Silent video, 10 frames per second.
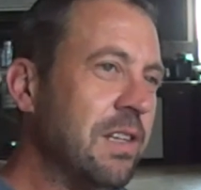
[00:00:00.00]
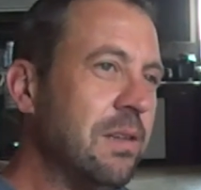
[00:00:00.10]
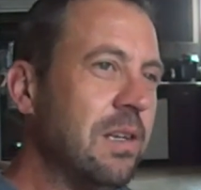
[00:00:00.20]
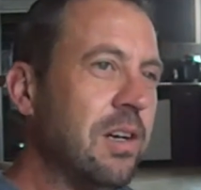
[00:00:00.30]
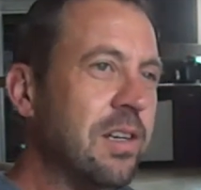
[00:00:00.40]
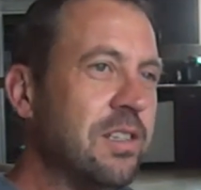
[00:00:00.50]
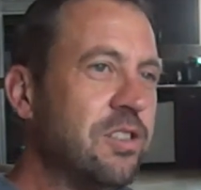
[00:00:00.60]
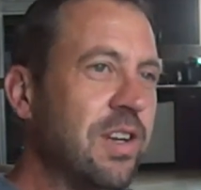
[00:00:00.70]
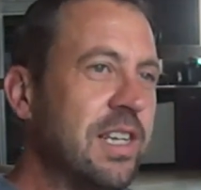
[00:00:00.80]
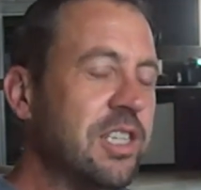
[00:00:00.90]
and on
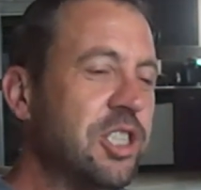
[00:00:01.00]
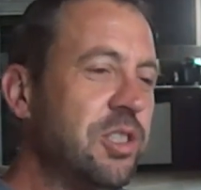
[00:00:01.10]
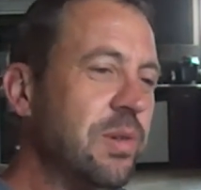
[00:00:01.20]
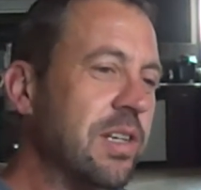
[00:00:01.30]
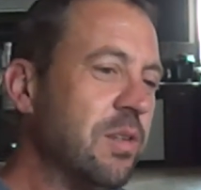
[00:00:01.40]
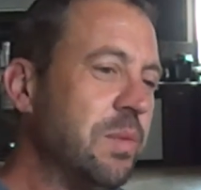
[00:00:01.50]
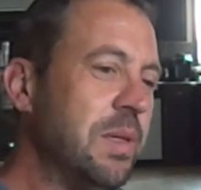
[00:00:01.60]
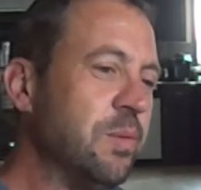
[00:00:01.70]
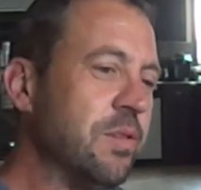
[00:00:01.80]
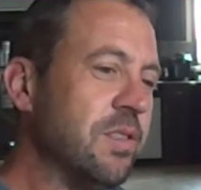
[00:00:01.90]
trying to shoot other
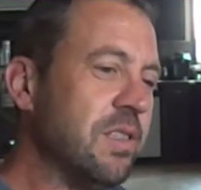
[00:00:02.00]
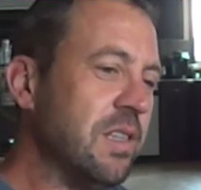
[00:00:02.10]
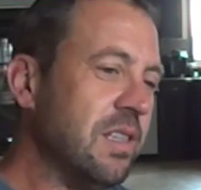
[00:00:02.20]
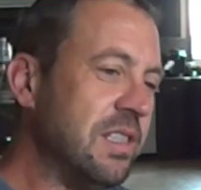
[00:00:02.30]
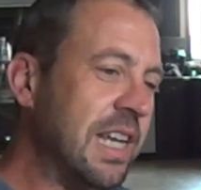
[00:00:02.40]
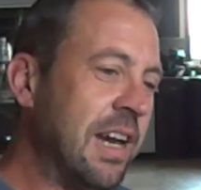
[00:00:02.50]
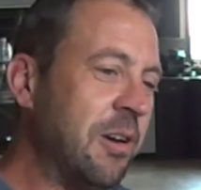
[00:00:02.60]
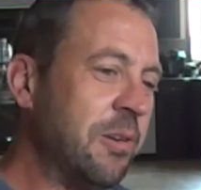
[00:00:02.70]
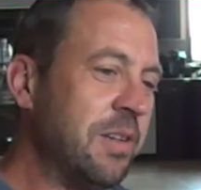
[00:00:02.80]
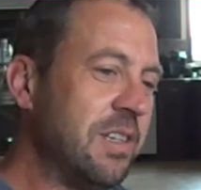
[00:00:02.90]
people
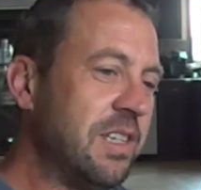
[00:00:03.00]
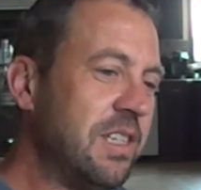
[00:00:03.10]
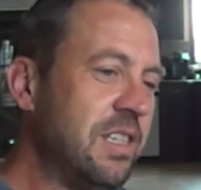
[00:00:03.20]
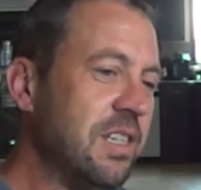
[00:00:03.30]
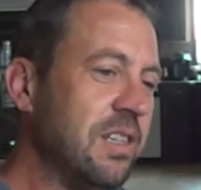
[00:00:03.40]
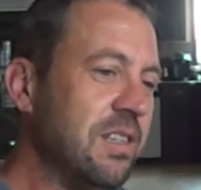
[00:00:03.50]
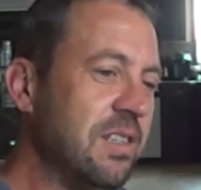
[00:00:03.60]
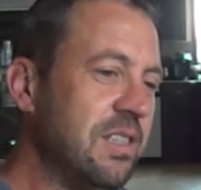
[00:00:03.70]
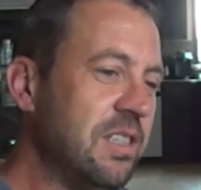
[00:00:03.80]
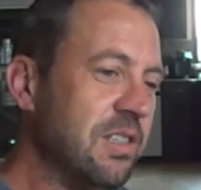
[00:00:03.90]
down to
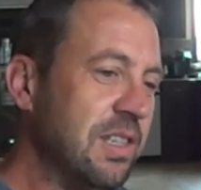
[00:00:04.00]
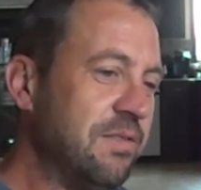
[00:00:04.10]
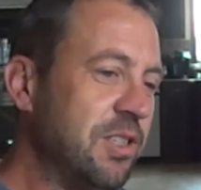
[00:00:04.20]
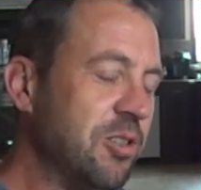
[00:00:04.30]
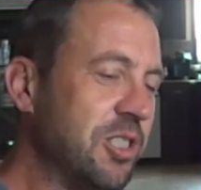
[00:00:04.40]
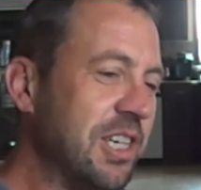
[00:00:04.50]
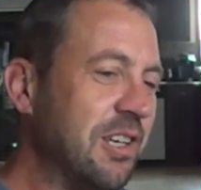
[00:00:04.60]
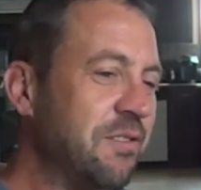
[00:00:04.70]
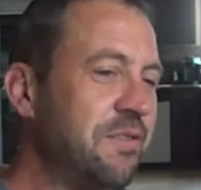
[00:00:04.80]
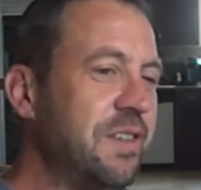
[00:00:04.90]
to lift
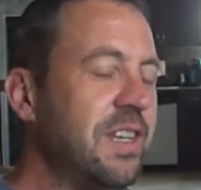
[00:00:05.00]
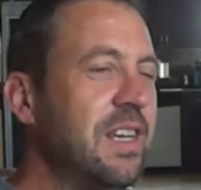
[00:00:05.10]
yourself.